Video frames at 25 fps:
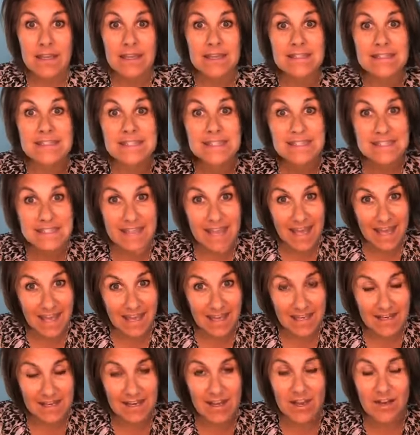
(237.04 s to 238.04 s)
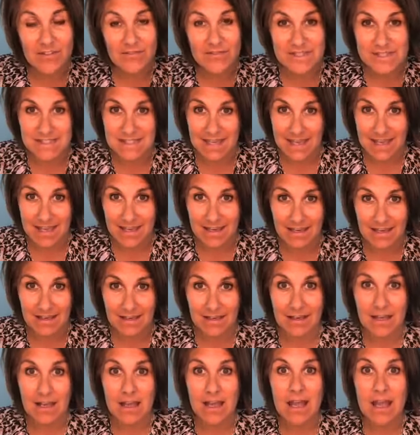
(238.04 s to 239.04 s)
Instead of
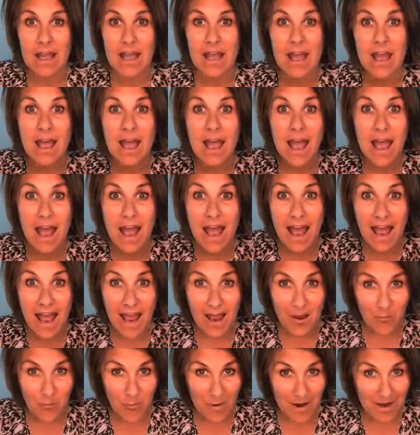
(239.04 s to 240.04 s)
saying, I